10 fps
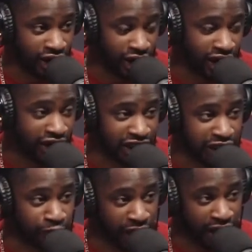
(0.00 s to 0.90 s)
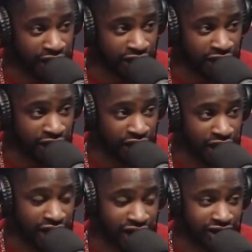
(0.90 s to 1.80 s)
and can expand it
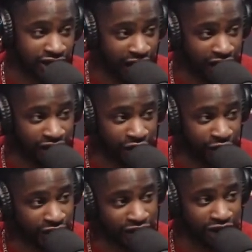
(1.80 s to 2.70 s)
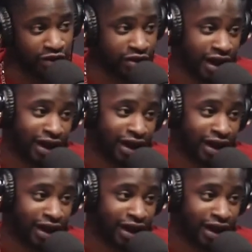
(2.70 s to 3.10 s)
and scale it quicker than you can.